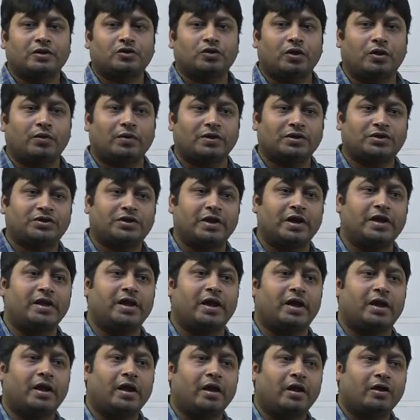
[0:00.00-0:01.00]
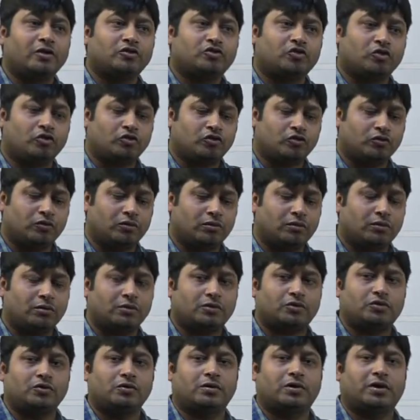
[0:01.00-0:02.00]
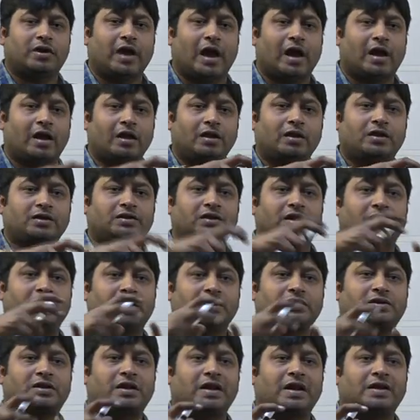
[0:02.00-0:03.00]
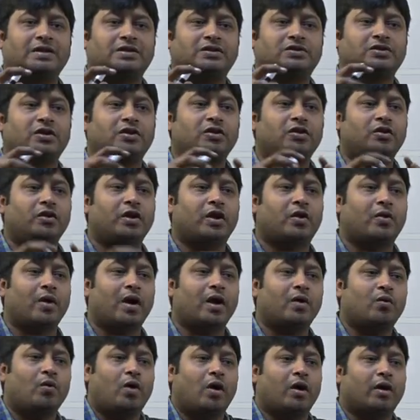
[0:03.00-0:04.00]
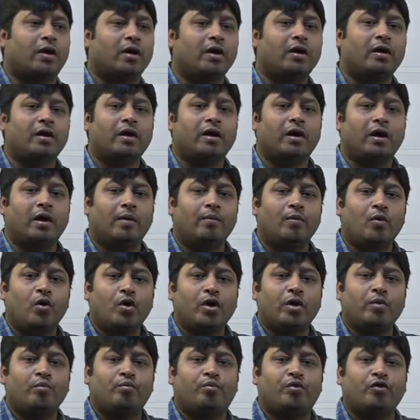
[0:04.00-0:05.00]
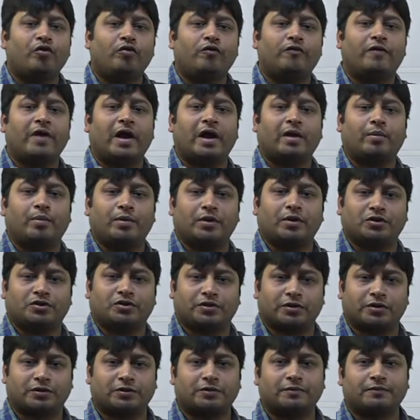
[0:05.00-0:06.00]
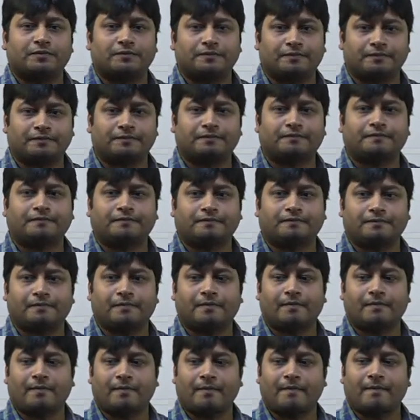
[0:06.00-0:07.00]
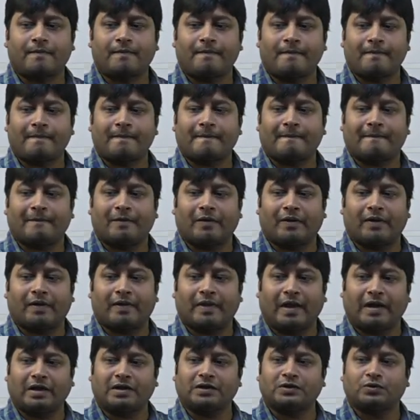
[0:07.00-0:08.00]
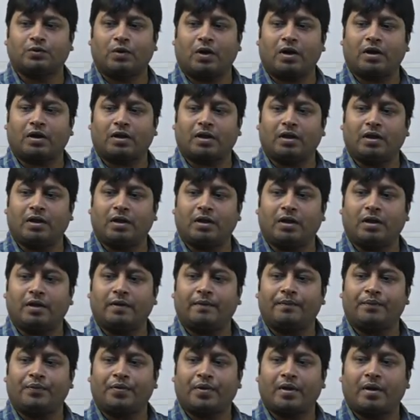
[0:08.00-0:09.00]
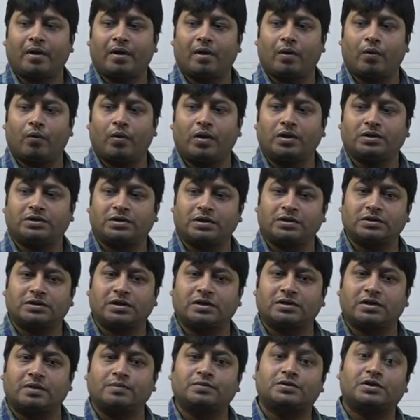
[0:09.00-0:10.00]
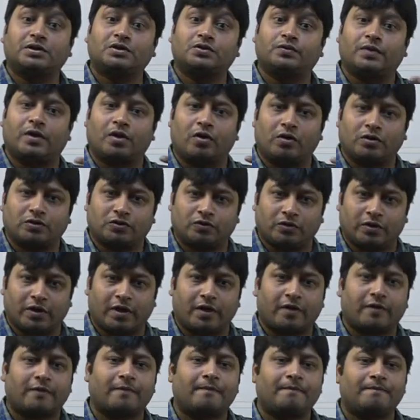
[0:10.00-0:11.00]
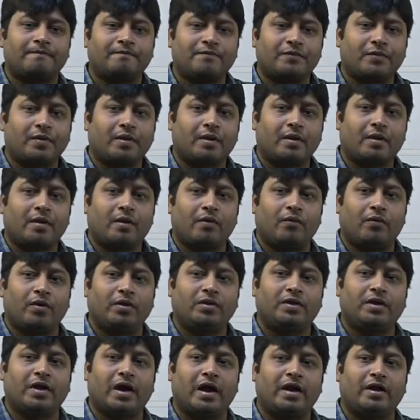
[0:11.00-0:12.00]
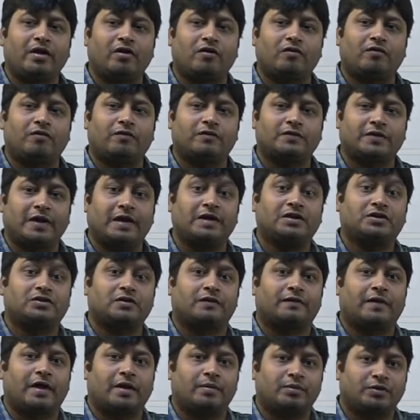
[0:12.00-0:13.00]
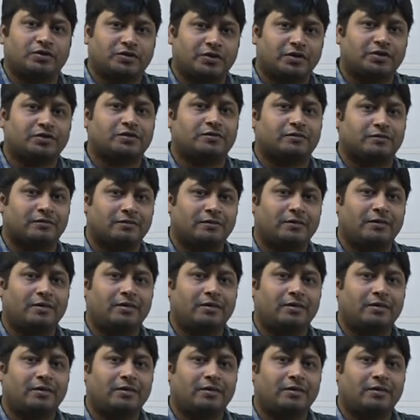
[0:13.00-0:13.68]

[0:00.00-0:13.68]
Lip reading: So it was changing. So to tackle this industrialization, you required what? A more improved administration. Okay. That is what the Wilson's assumptions were also there in the idea of science of administration.